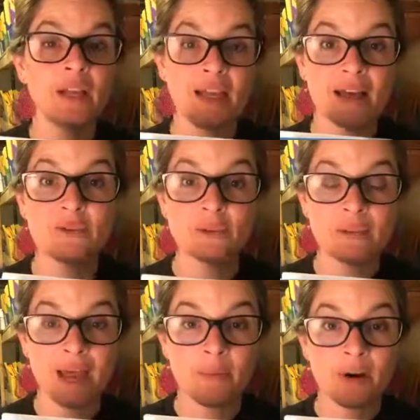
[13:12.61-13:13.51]
classroom
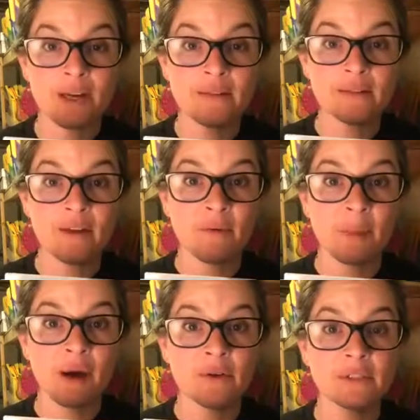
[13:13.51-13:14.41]
libraries of
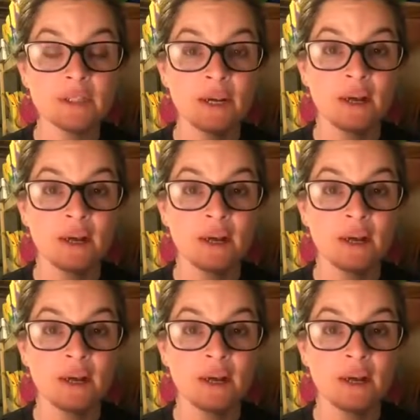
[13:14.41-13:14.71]
about,